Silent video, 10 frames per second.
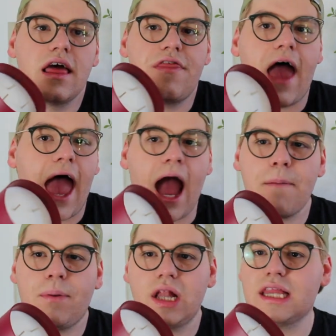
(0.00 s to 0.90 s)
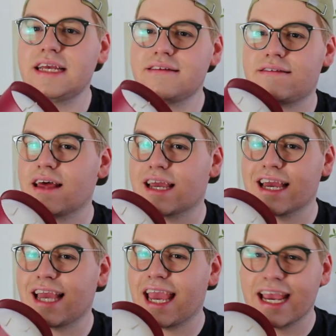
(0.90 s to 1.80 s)
the apple leans
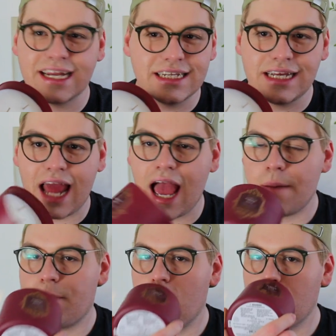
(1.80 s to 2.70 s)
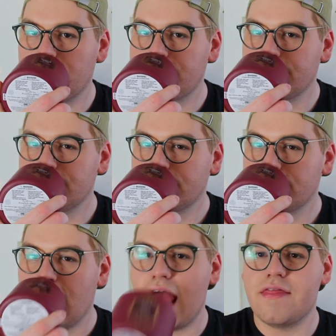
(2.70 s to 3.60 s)
like candied apple,
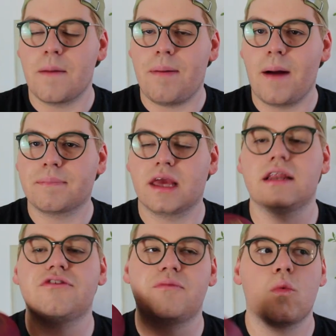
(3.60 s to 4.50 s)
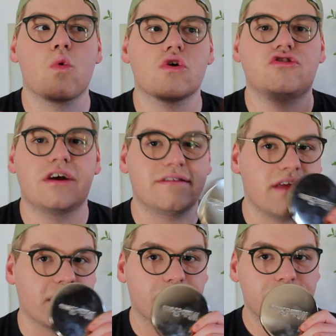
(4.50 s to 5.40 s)
and the pumpkin is more just
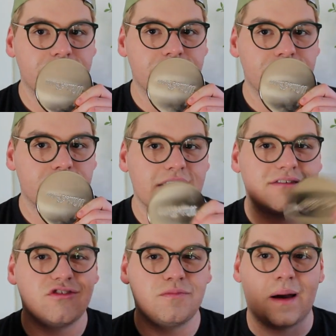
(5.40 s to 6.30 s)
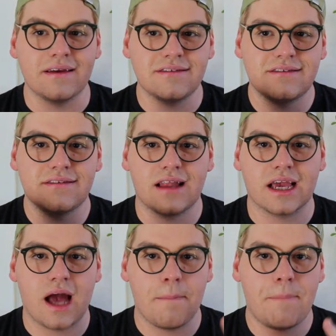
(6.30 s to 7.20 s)
like spice,
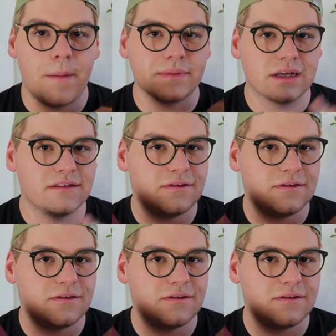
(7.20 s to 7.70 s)
like a pumpkin